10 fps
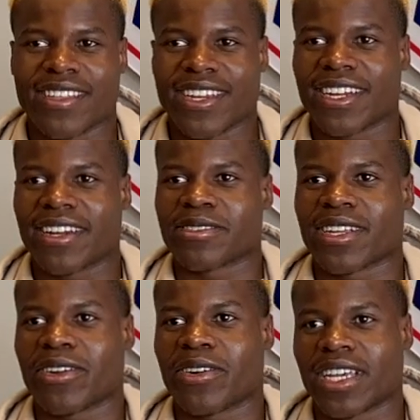and then I was
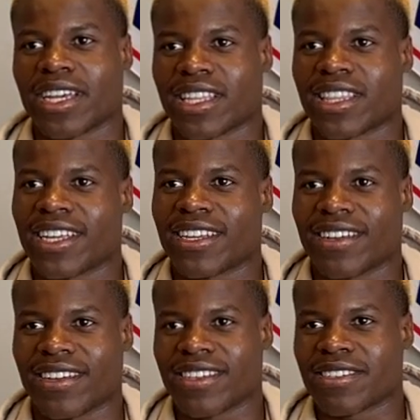like, okay, I think
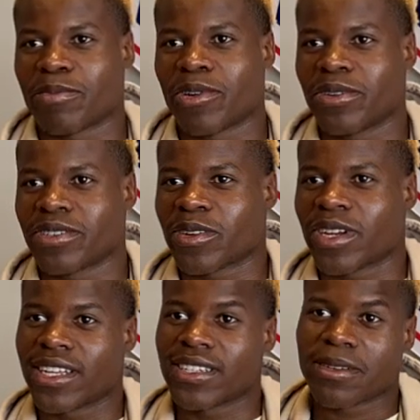this ball is
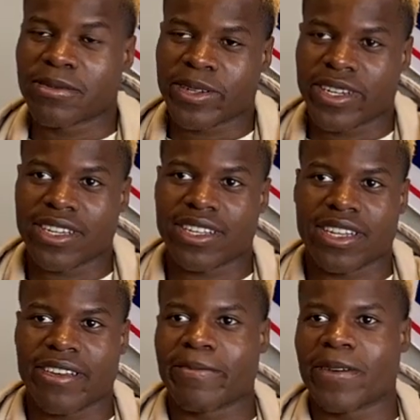gonna end up to the
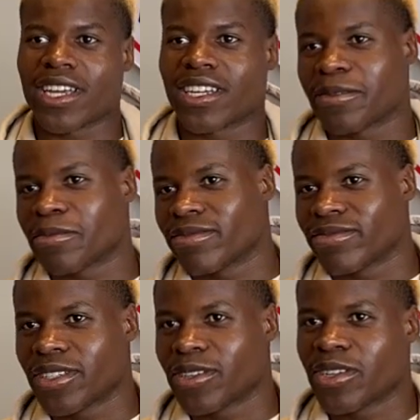left back, and
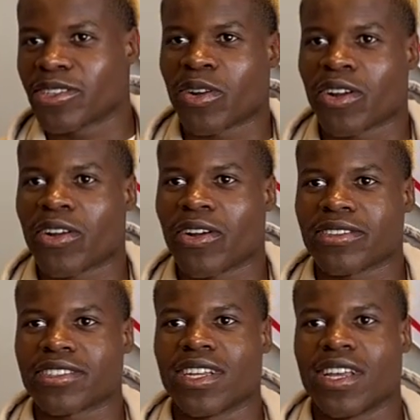he's gonna
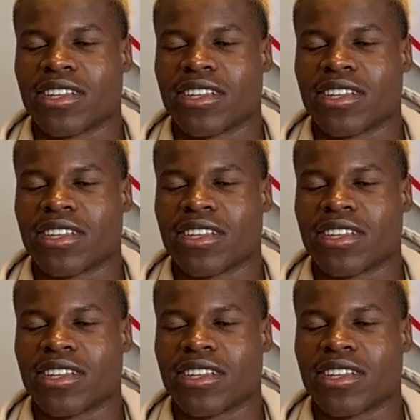cross.